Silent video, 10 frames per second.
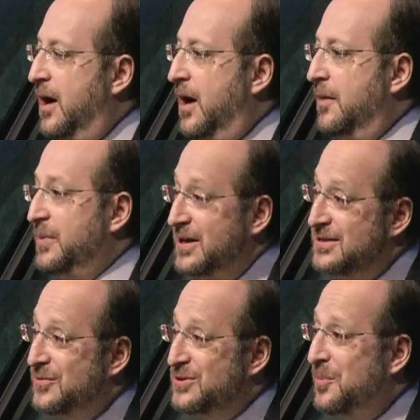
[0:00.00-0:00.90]
Uh,
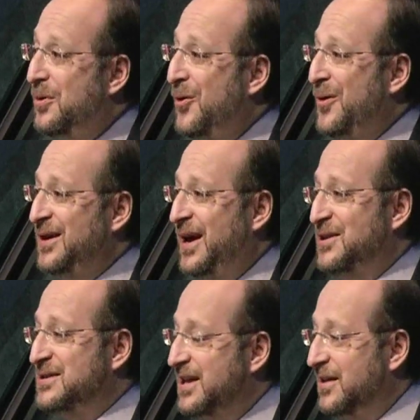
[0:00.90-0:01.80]
because I was a poet,
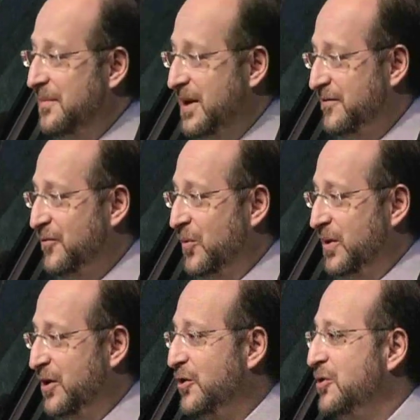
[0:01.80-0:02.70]
I could tell a metaphor
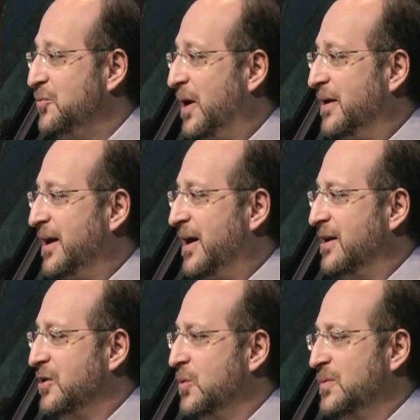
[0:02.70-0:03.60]
when I heard one,
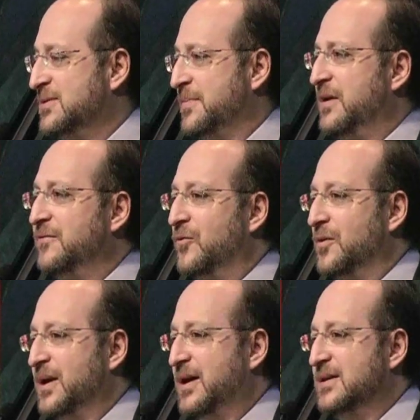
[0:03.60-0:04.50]
and I knew it was a
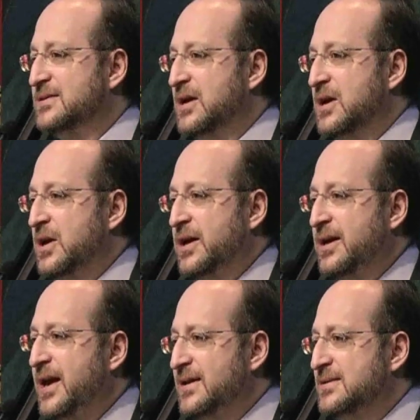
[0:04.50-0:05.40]
metaphor because,
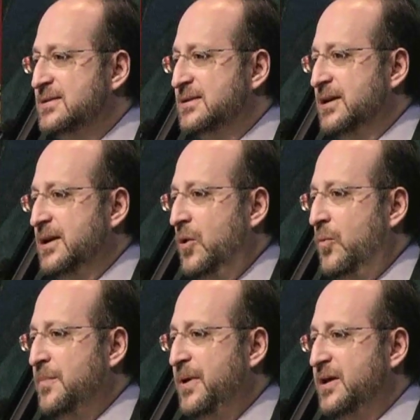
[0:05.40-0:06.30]
yes,
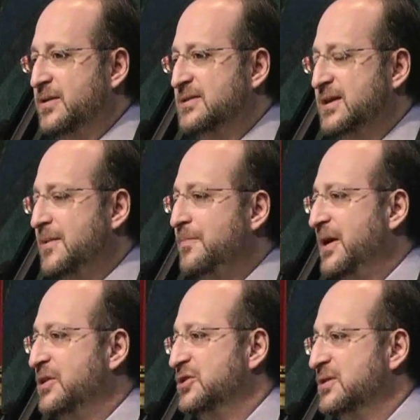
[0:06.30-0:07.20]
when pa- the same
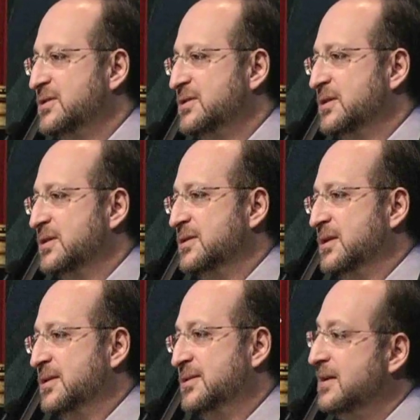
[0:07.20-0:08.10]
patients
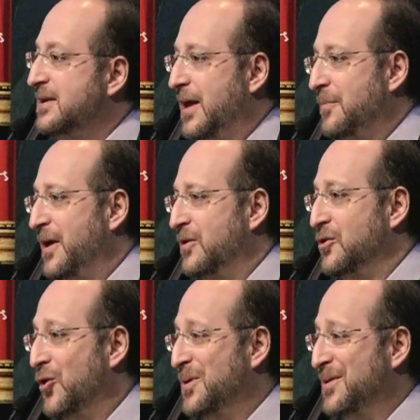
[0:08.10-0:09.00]
did get
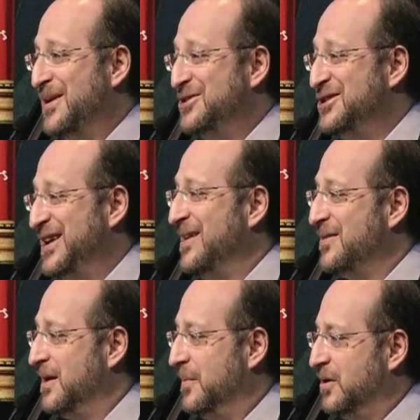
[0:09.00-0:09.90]
better, nobody mentioned
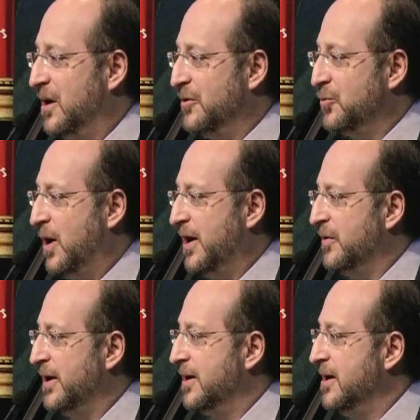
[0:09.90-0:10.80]
anything about
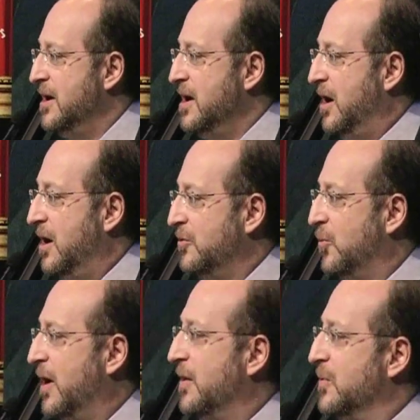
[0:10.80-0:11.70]
hardwiring.
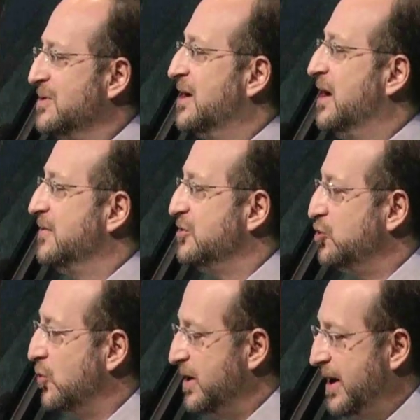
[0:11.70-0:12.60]
Hardwiring was a kind of
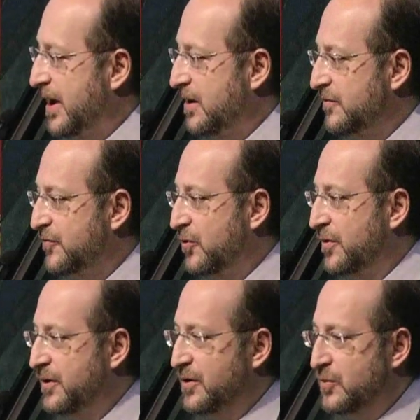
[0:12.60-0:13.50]
shorthand
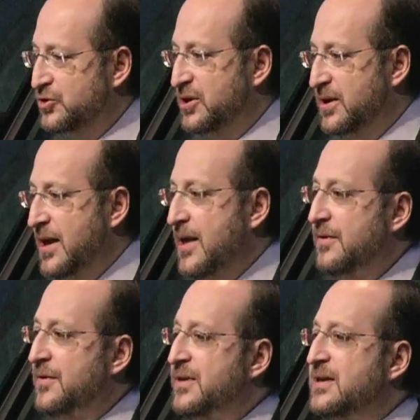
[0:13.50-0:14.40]
for the notion
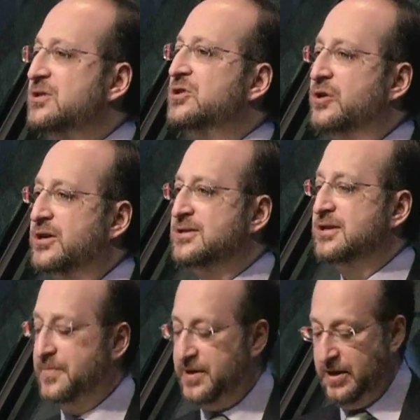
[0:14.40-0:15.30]
that these
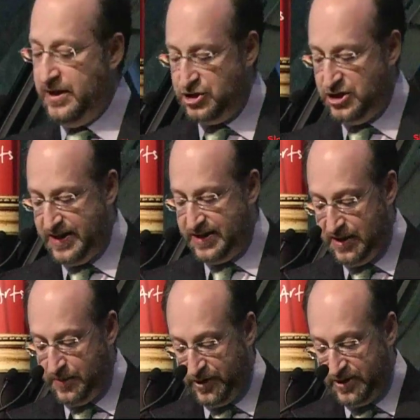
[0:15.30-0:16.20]
circuits had been
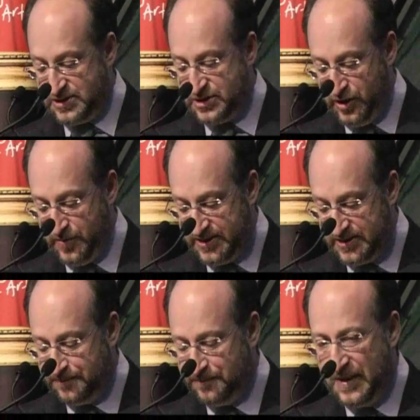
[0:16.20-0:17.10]
genetically predetermined.